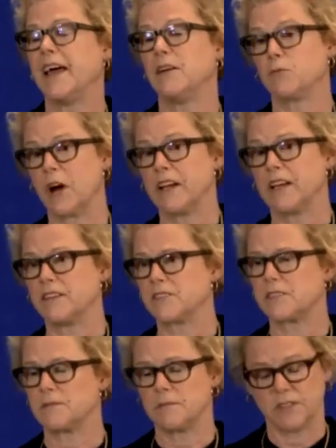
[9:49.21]
And
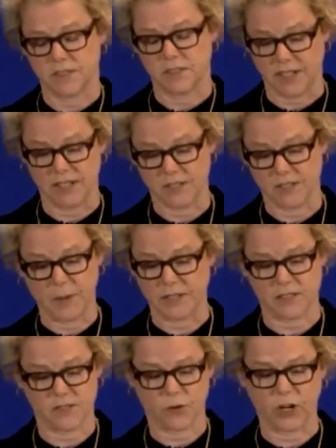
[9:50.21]
Readings says,
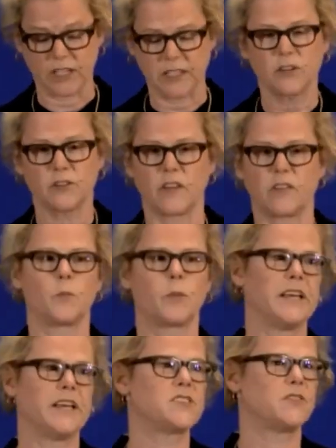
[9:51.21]
makes this very clear that the
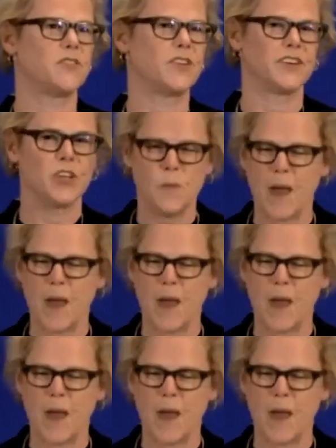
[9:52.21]
place of the